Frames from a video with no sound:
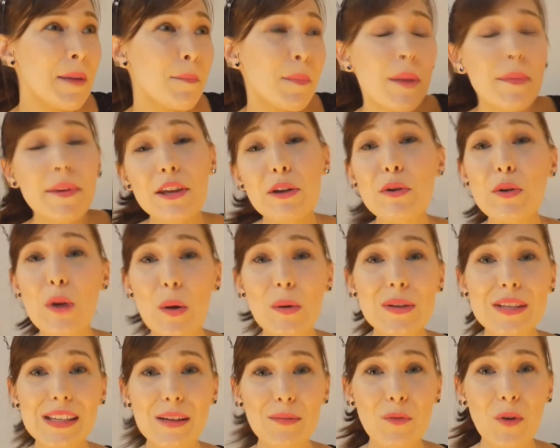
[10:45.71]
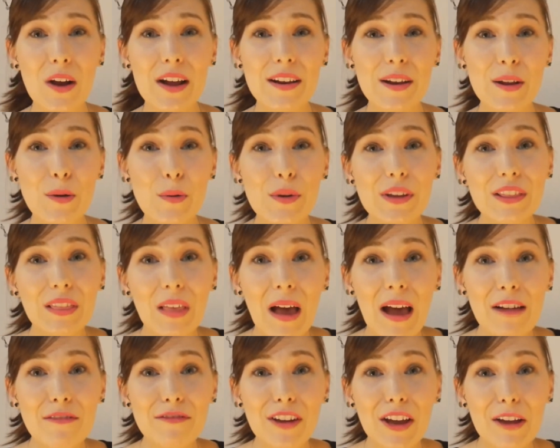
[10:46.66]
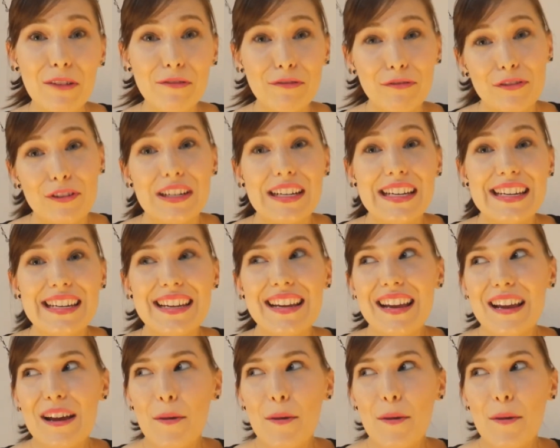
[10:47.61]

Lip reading: maybe you know someone who would love a free